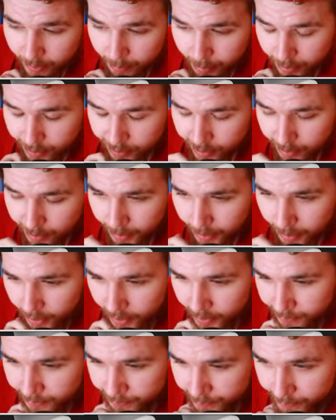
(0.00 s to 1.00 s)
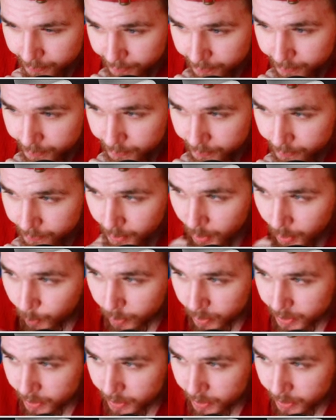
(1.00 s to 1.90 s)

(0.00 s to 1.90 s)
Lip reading: pushed the pawn. We're still